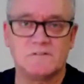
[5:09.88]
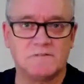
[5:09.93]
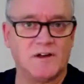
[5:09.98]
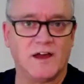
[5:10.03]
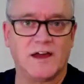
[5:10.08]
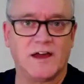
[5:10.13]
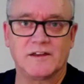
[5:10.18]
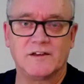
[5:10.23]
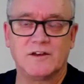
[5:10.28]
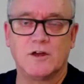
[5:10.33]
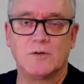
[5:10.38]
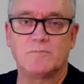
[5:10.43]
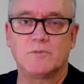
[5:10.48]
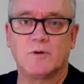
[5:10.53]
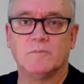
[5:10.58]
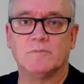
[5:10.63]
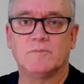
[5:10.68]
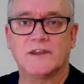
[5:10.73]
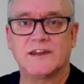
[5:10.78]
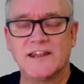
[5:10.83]
Fine, no
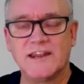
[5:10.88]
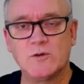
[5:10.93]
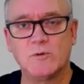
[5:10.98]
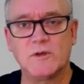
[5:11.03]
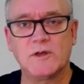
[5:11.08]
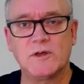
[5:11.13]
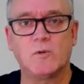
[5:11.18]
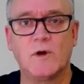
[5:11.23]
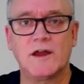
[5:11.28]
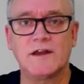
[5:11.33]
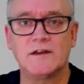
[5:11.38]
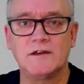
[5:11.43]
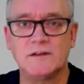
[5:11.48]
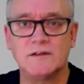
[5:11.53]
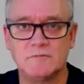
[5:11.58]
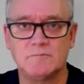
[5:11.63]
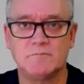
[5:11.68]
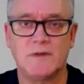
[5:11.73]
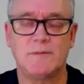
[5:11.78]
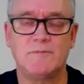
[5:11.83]
problem. Then in week 1,
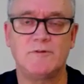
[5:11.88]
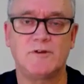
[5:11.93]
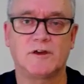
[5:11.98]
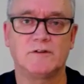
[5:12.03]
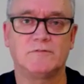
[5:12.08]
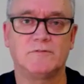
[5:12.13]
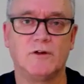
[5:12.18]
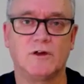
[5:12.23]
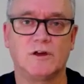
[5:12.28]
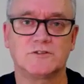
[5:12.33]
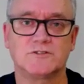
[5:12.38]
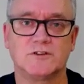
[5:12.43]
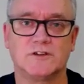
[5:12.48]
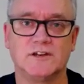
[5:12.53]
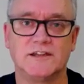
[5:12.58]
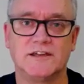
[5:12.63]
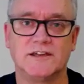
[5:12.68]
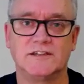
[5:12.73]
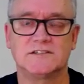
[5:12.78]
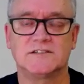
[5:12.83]
maybe you're going to focus
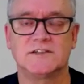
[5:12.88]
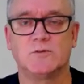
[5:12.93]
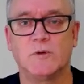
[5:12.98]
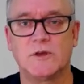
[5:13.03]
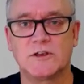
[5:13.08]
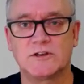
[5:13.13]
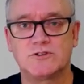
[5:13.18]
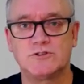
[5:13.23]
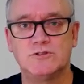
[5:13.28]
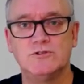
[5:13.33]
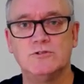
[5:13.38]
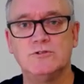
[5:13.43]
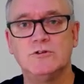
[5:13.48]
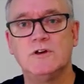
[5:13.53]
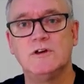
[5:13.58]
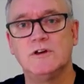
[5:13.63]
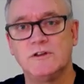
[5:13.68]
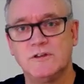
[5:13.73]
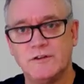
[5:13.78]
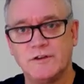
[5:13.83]
on leads. In week
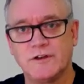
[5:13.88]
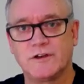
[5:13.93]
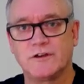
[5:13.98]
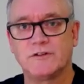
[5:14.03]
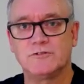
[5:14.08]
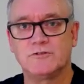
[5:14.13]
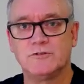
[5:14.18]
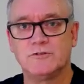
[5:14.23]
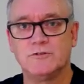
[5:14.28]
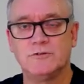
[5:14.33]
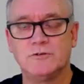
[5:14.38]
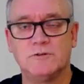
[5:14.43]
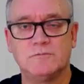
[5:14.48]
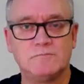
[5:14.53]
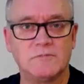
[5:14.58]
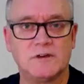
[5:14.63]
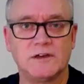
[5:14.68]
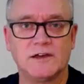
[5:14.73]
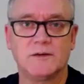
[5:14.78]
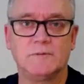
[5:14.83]
2, you're going to do
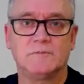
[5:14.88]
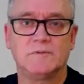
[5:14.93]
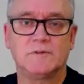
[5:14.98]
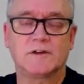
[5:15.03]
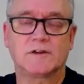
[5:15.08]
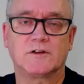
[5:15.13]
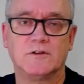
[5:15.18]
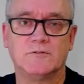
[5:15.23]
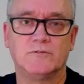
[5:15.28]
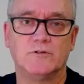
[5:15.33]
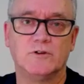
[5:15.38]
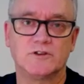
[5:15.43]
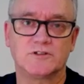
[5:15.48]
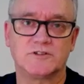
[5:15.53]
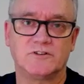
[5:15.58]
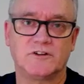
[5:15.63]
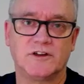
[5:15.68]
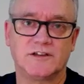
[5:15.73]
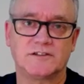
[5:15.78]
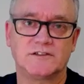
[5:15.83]
the
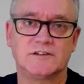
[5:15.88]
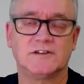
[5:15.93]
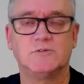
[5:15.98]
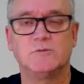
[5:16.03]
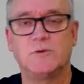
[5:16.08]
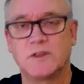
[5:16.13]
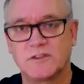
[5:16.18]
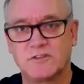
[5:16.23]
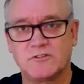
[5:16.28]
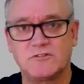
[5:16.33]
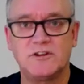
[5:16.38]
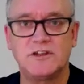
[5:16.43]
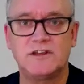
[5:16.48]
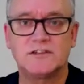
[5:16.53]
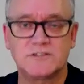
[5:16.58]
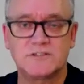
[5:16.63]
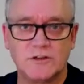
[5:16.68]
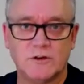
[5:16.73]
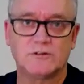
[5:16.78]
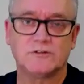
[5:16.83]
conversion rate. In week 3,
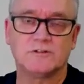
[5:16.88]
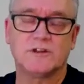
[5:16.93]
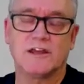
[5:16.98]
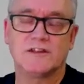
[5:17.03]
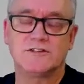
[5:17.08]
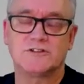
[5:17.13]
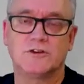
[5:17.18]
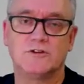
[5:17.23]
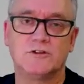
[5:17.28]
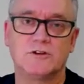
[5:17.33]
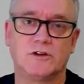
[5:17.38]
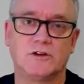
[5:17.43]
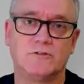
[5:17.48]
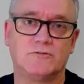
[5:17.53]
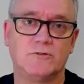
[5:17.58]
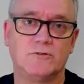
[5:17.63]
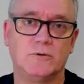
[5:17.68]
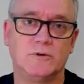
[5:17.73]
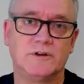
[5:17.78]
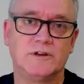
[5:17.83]
so on, and so you go
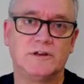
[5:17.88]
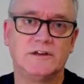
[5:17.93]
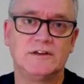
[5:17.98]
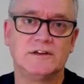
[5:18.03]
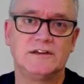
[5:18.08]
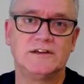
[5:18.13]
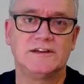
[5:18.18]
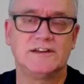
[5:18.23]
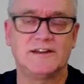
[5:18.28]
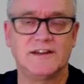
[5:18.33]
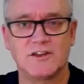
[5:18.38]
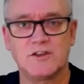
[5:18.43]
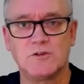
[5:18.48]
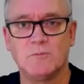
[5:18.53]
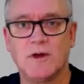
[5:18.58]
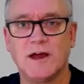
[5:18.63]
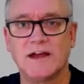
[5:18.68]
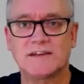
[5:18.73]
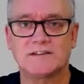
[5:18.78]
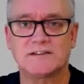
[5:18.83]
forward. Now you
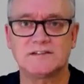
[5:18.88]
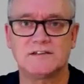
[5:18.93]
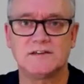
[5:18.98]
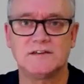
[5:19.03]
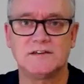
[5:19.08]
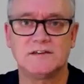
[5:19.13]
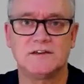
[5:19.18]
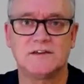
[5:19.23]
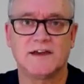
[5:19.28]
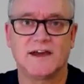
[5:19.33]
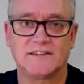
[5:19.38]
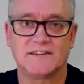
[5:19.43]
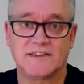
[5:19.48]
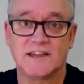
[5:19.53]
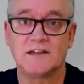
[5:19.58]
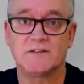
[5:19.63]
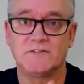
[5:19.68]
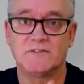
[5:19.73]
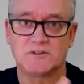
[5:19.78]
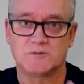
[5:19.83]
might, at the
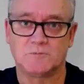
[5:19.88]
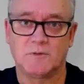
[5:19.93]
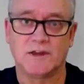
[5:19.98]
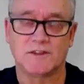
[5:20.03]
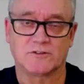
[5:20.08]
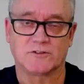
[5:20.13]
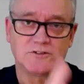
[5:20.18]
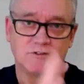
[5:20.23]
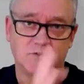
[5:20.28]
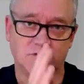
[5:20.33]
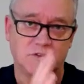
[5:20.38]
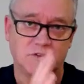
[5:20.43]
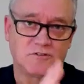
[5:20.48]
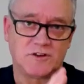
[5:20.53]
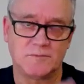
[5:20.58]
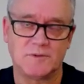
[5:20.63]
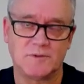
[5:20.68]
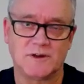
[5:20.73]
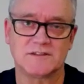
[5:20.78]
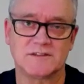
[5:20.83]
end of each month, because you've got
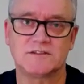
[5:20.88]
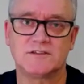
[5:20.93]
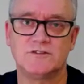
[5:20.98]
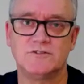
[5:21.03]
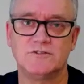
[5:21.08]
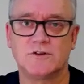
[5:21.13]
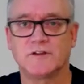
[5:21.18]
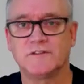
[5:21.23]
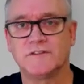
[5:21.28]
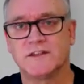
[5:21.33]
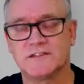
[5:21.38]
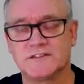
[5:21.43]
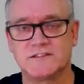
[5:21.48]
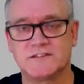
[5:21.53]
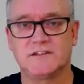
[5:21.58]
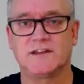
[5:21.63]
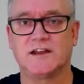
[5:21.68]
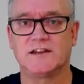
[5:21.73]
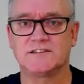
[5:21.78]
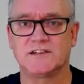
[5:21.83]
3 months, you can then
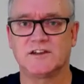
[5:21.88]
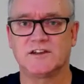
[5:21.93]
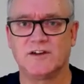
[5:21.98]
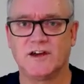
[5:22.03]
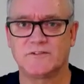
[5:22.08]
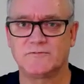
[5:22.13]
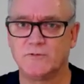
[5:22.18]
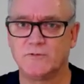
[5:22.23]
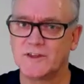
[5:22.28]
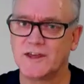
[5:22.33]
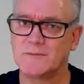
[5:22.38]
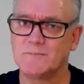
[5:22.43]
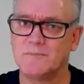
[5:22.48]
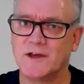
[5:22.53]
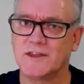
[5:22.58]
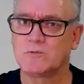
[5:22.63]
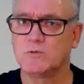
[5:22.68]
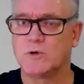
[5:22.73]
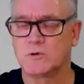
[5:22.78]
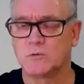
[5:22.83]
sit down and say, right, for that
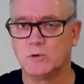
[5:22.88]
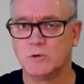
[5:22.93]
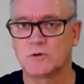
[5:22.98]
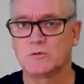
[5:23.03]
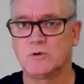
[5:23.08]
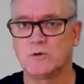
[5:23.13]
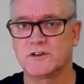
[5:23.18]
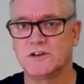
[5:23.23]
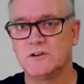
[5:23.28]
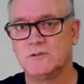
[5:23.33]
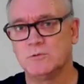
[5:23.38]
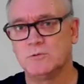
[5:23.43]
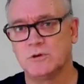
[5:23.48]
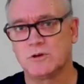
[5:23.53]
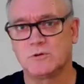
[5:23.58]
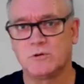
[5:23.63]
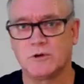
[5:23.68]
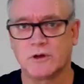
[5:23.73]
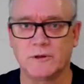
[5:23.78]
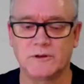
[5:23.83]
month, what worked, what didn't
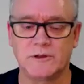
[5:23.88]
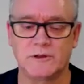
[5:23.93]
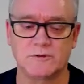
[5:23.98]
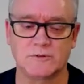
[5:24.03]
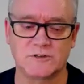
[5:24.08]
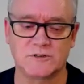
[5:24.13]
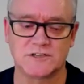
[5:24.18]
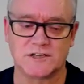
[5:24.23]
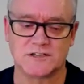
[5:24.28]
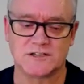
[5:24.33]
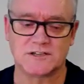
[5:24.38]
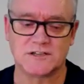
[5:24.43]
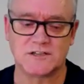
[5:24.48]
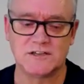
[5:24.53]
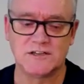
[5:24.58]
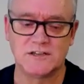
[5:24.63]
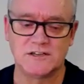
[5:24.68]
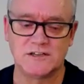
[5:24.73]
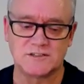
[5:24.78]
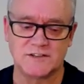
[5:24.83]
work, what do I need to adjust?
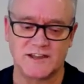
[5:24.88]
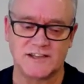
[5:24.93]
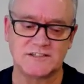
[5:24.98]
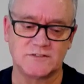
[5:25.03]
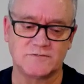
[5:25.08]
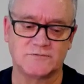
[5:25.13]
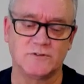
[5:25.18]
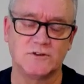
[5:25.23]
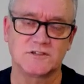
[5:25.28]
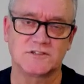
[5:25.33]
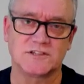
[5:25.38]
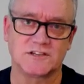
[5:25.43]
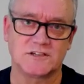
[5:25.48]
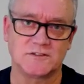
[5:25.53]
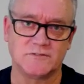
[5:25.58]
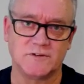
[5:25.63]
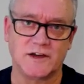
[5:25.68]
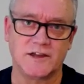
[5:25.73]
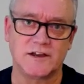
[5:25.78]
So that's the first thing.